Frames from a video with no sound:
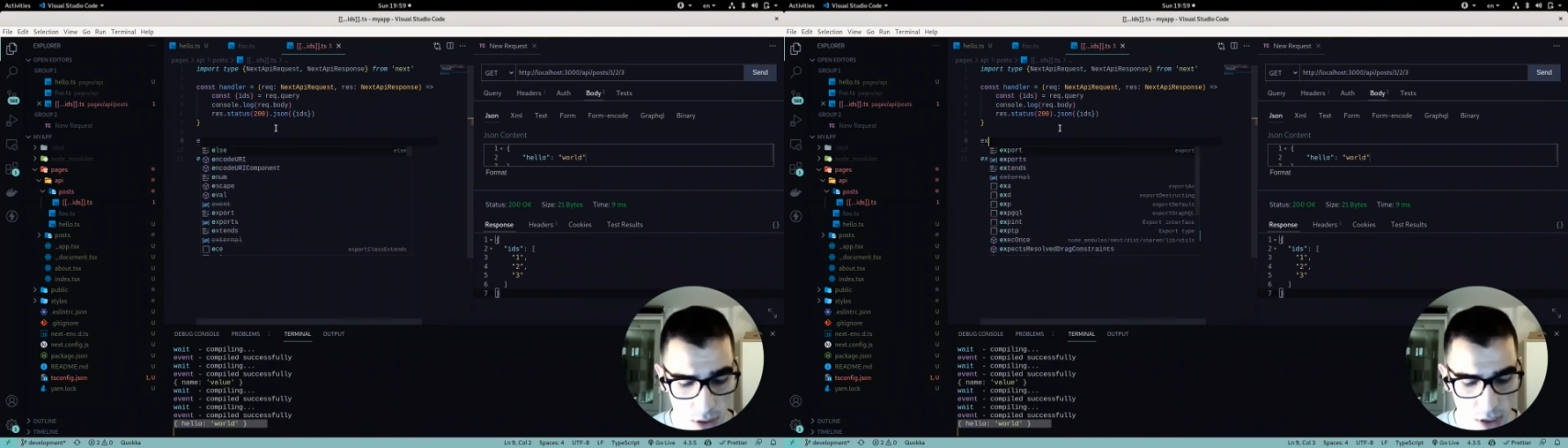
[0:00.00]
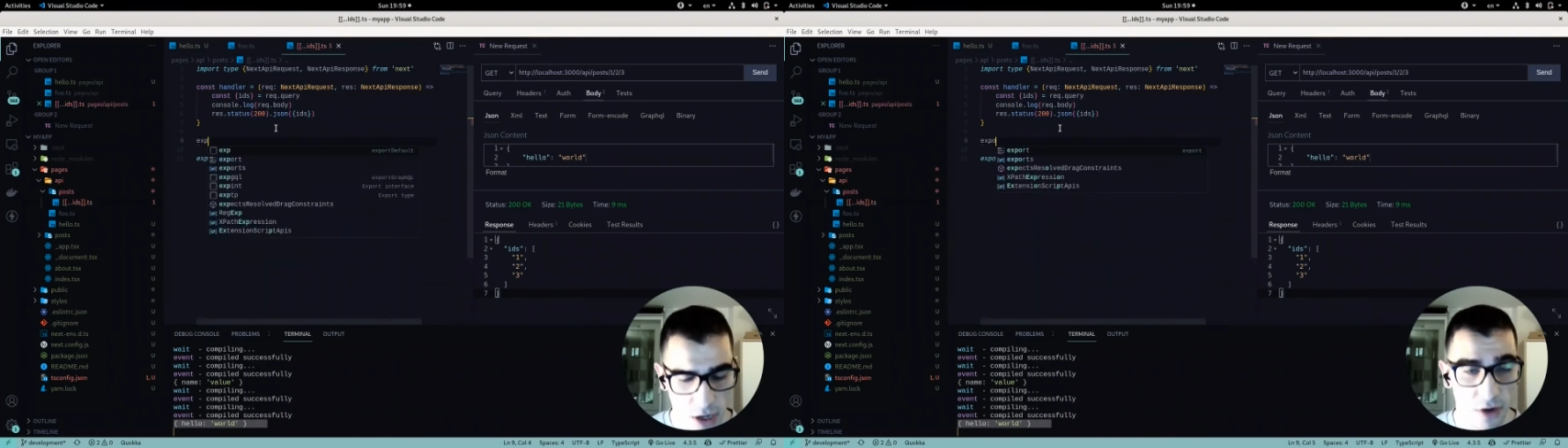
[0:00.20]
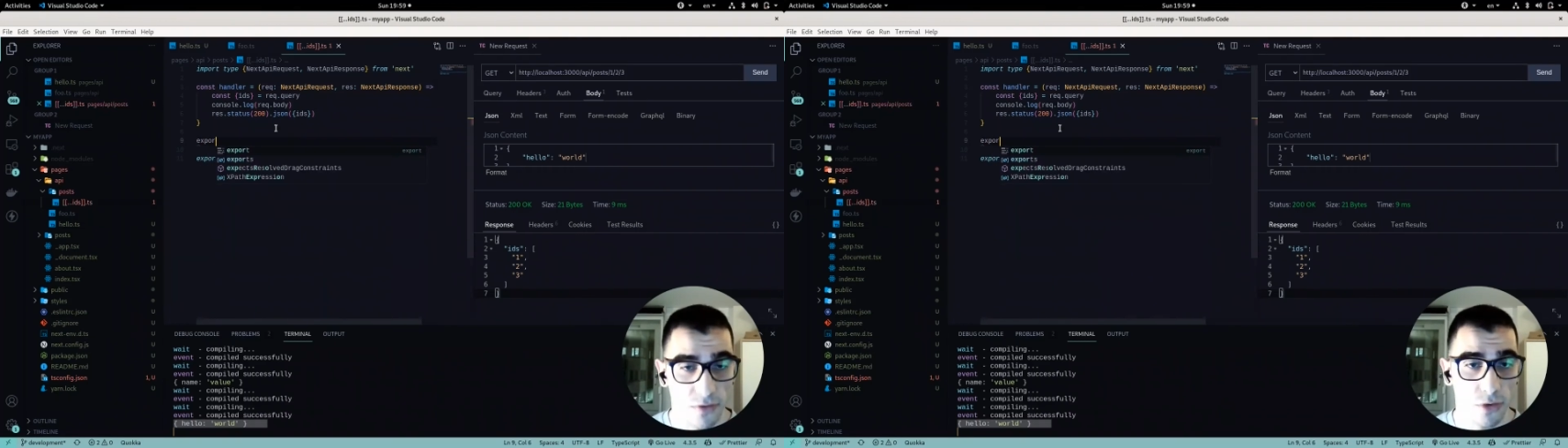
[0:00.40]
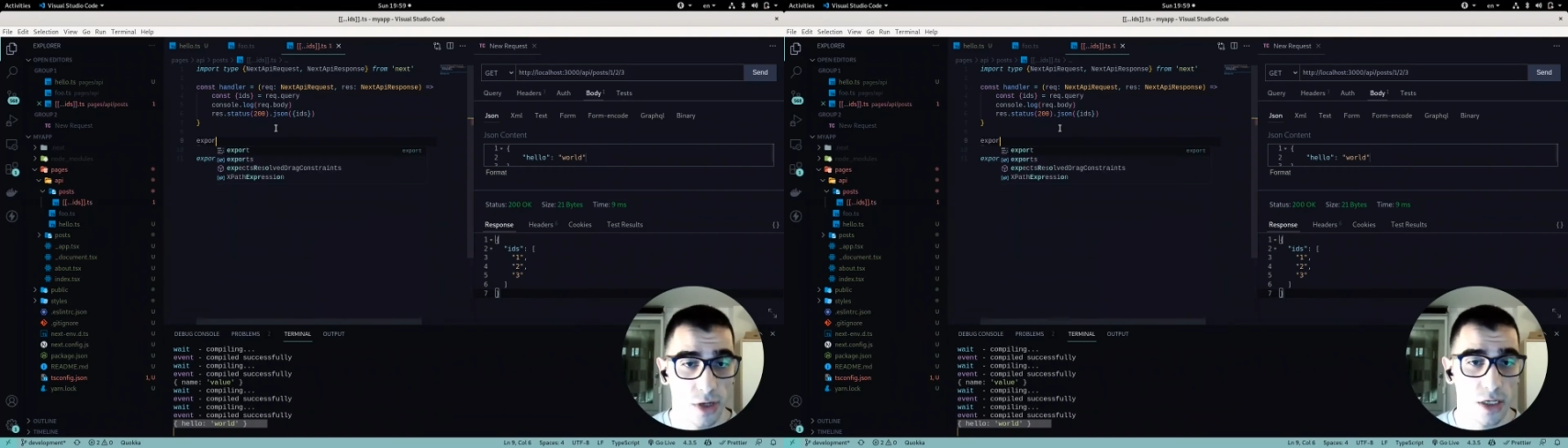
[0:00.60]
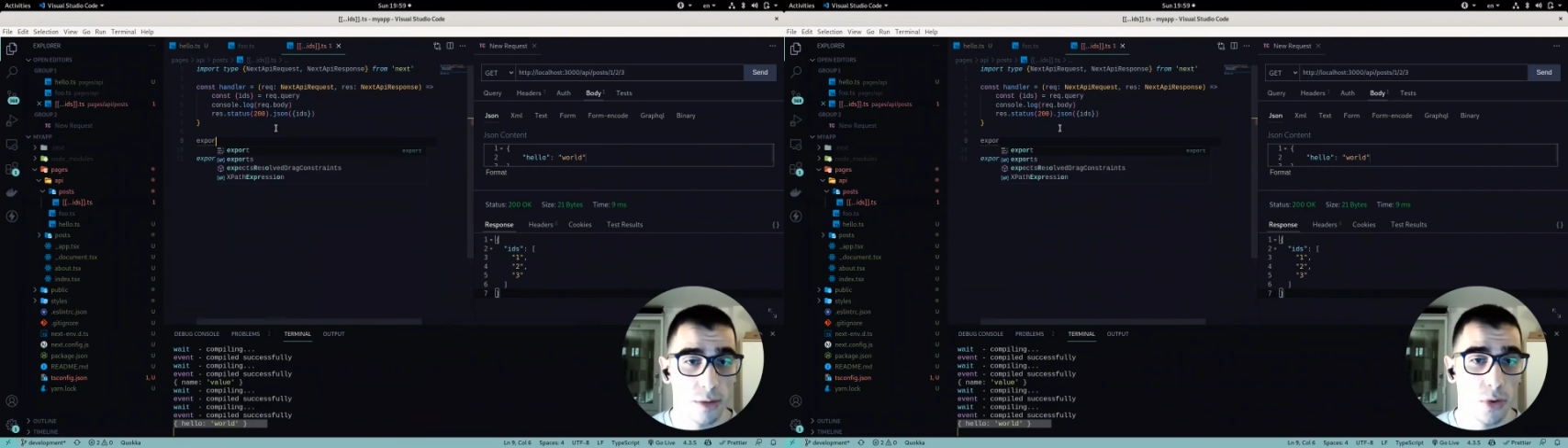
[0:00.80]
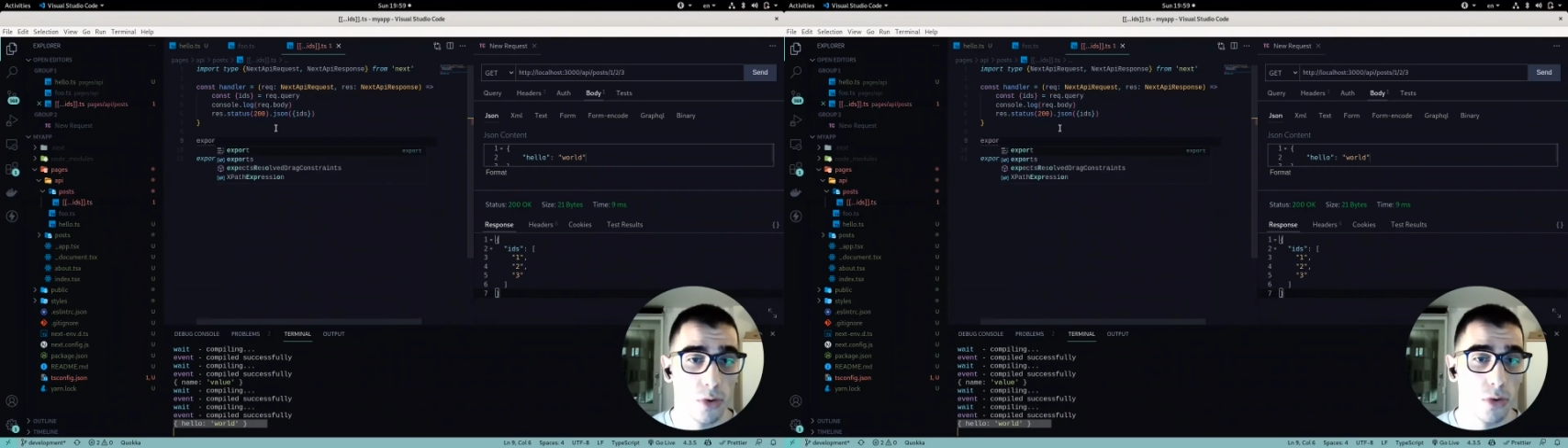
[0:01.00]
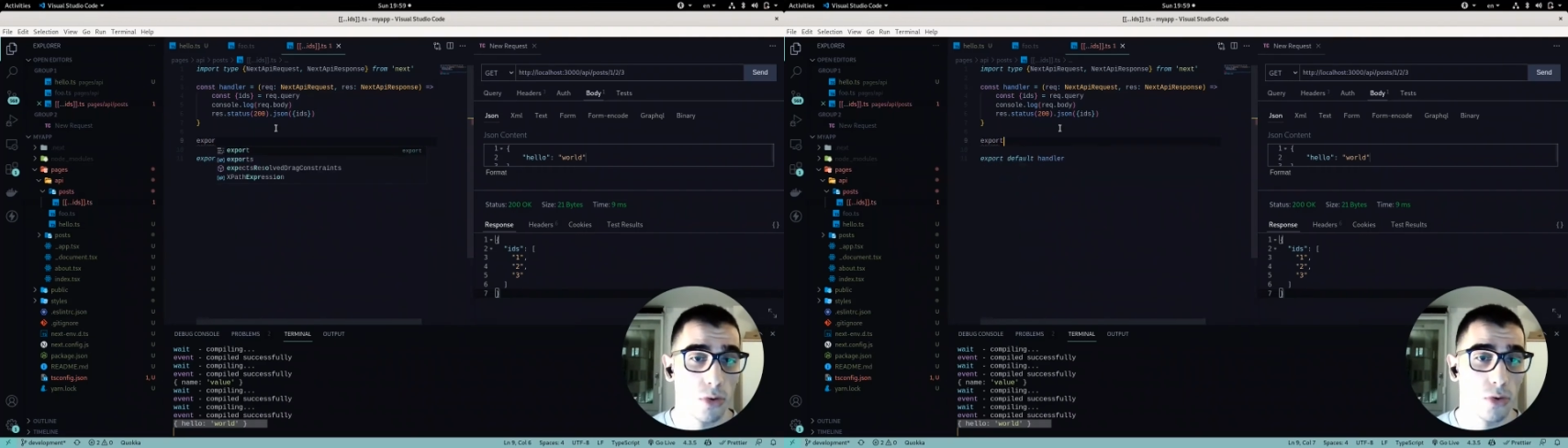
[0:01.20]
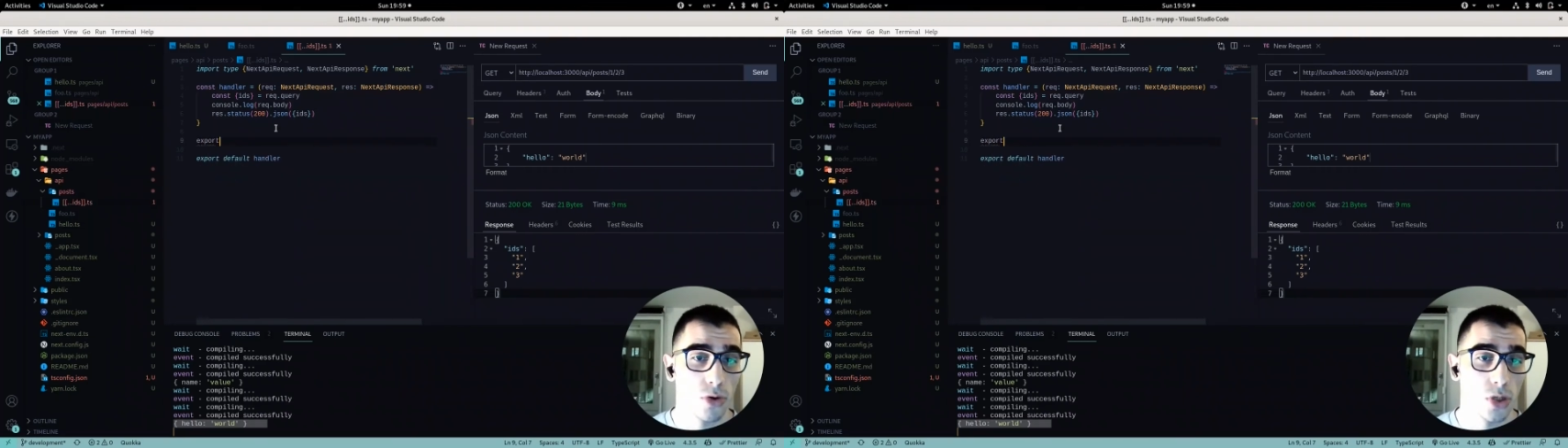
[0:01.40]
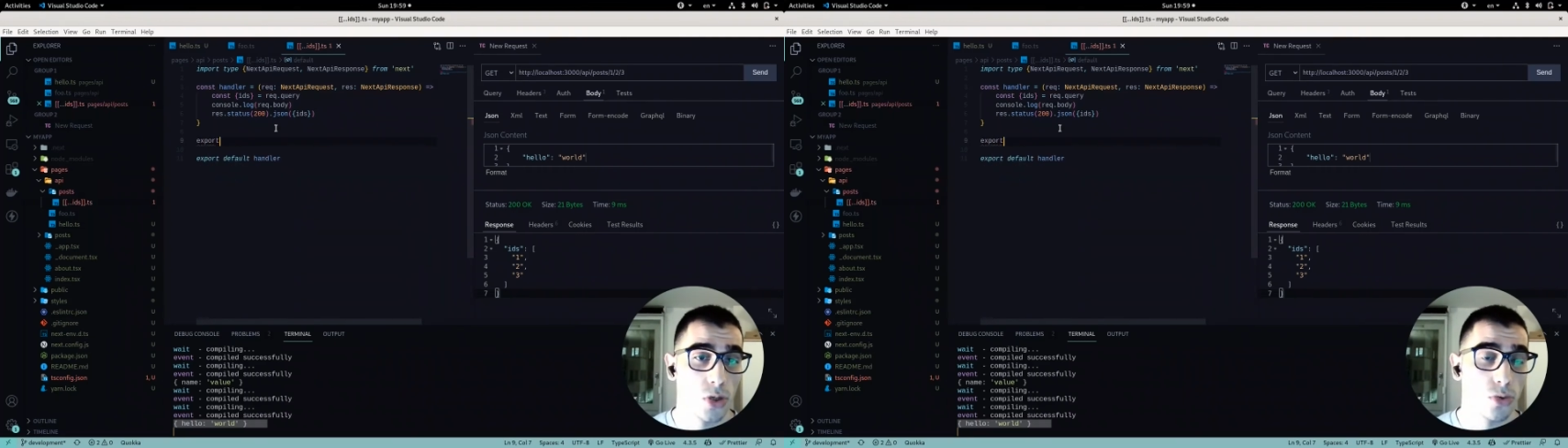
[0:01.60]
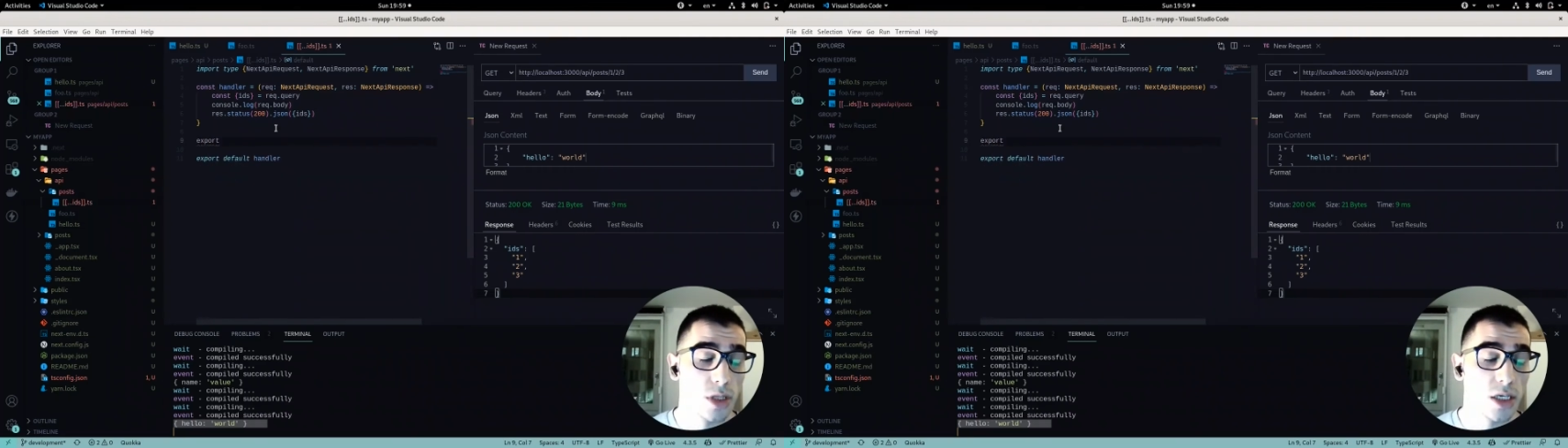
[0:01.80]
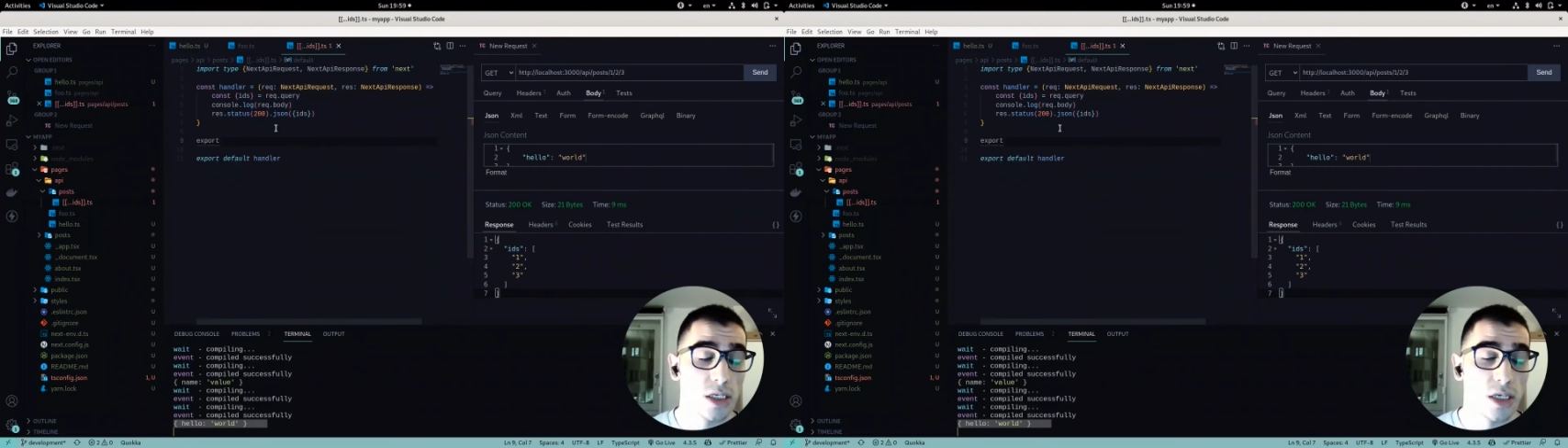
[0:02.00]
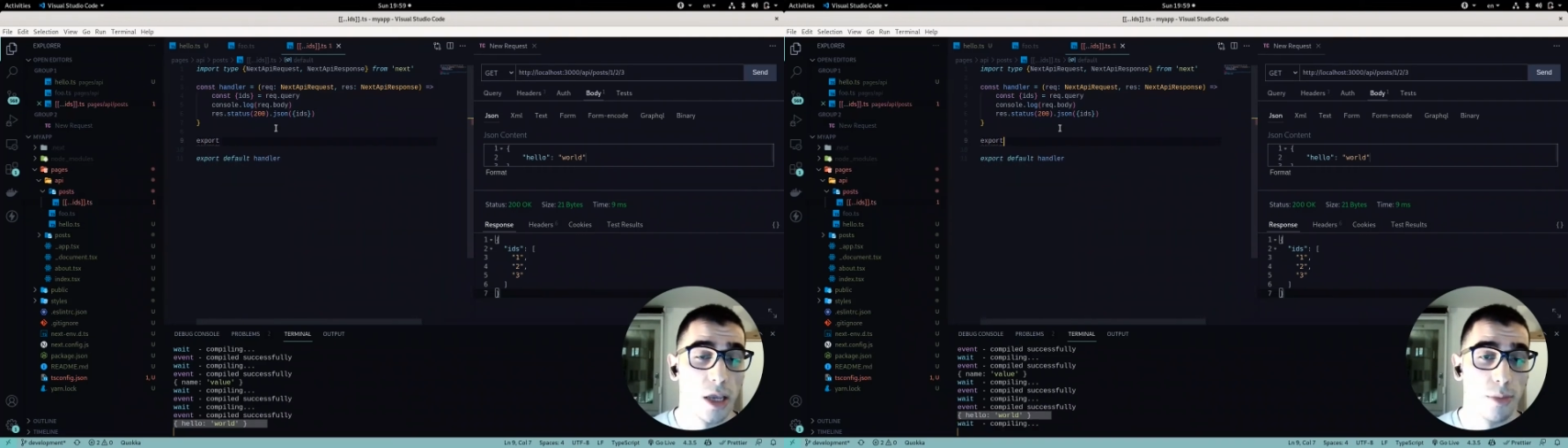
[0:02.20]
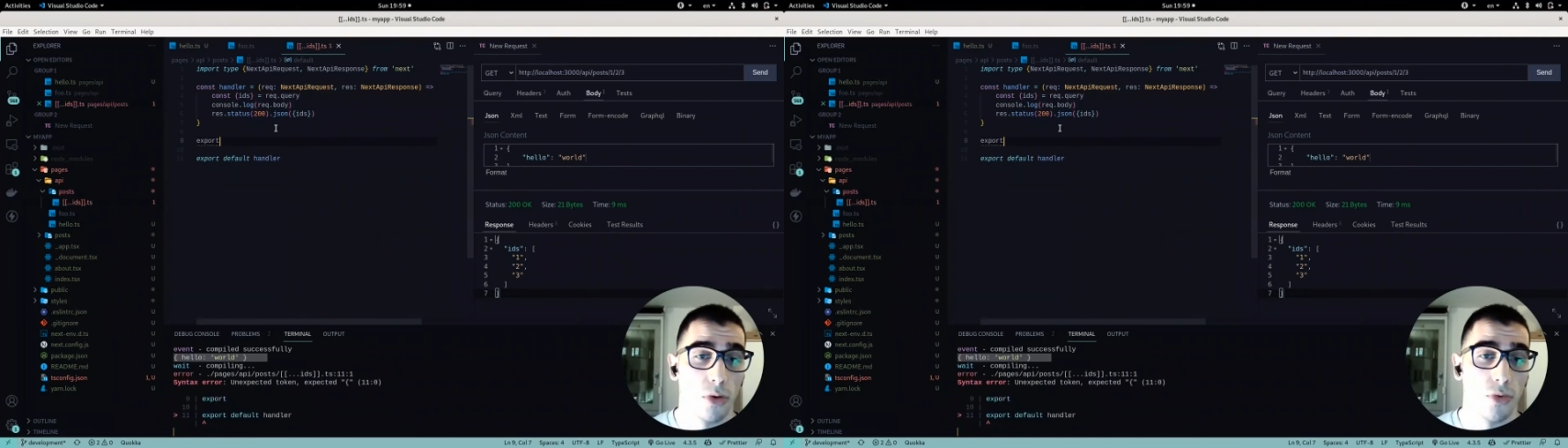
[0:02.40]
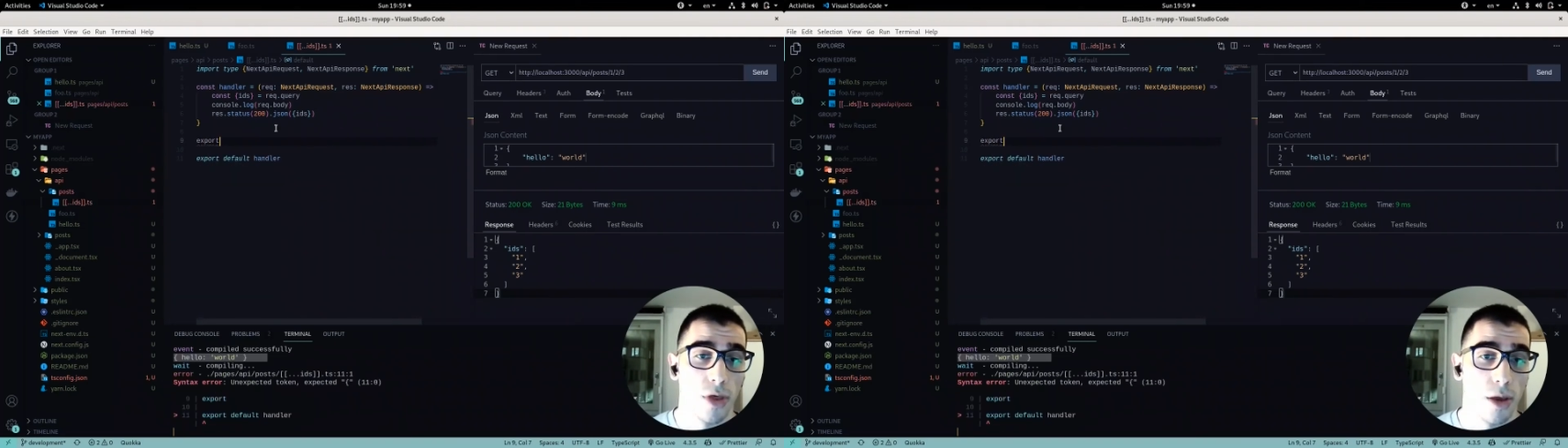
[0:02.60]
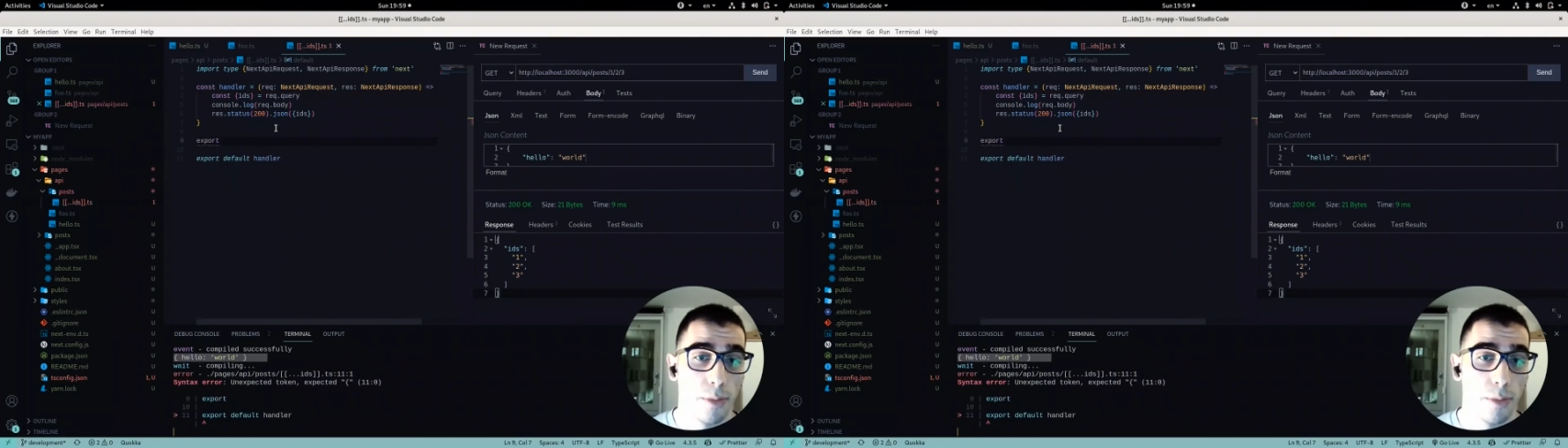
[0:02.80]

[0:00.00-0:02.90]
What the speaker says: and for example want to disable the